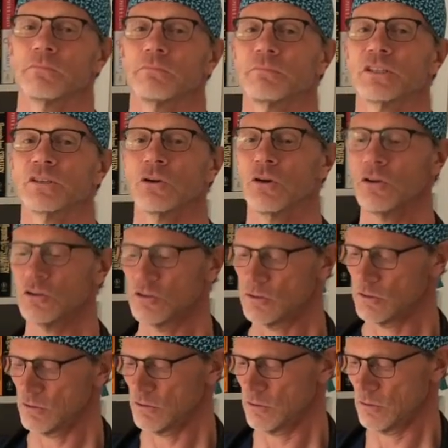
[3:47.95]
because
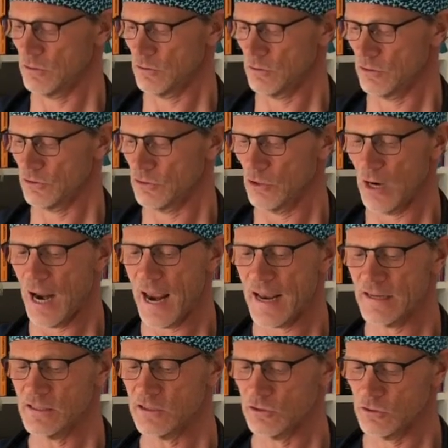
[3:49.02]
your
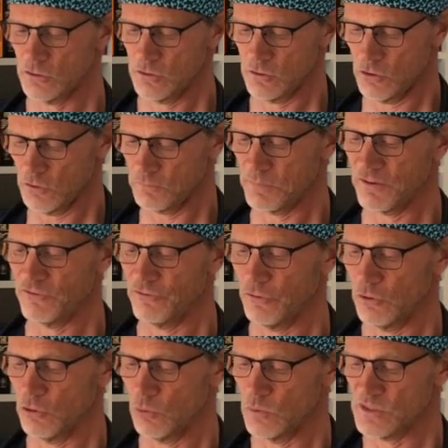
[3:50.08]
hands could be
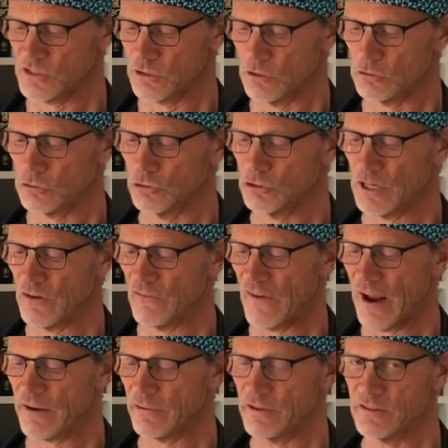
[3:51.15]
full with the
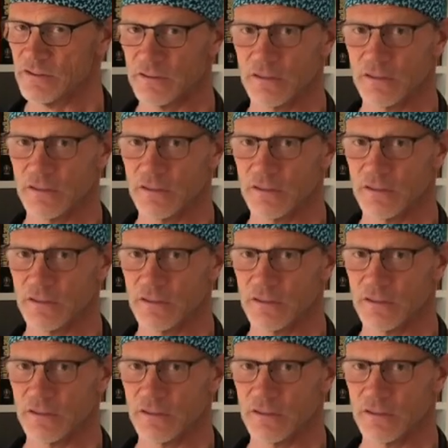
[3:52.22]
coronavirus.